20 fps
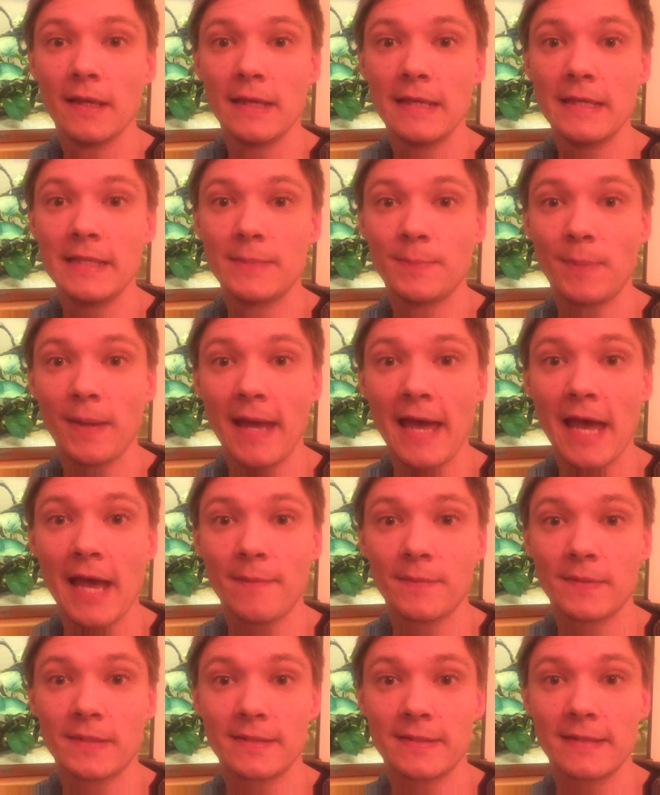is
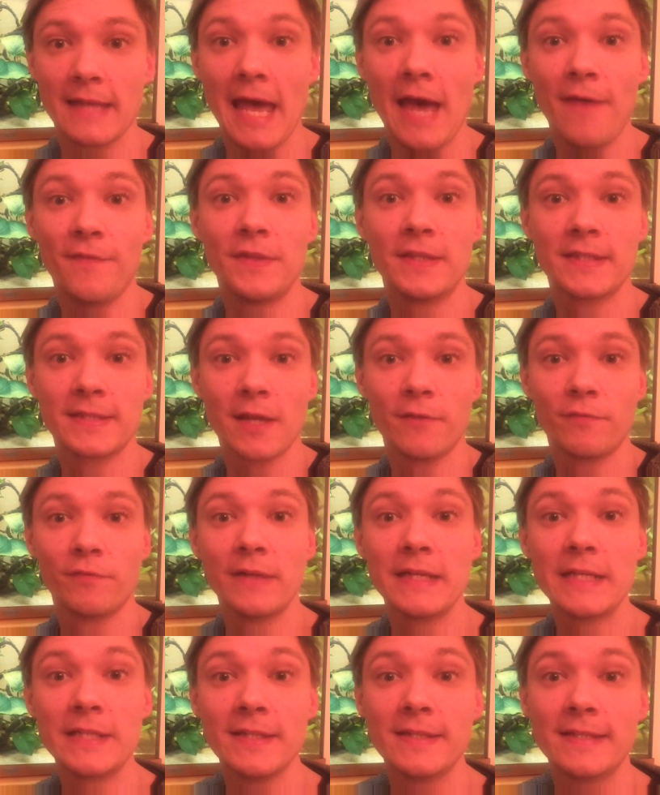perhaps have the stuff
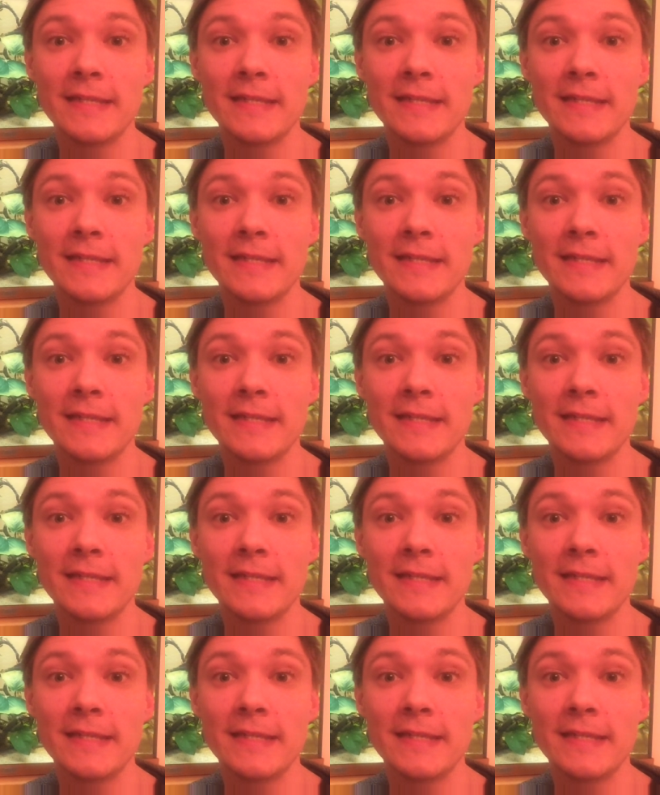ready to